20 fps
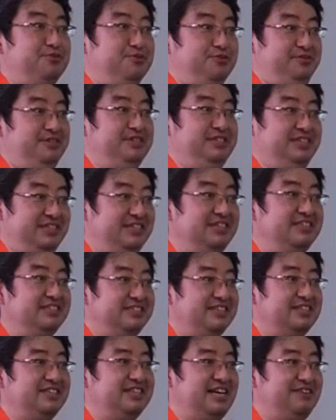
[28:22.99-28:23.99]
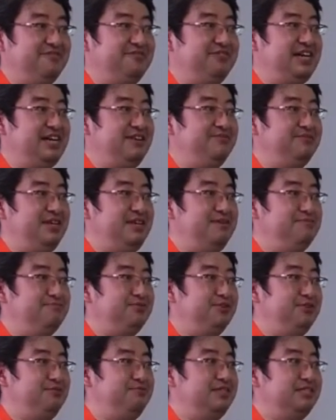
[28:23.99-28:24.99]
the lifetime improvement
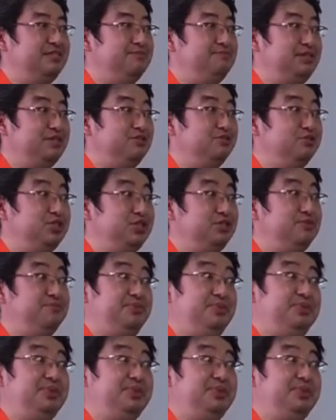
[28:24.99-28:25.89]
because of this.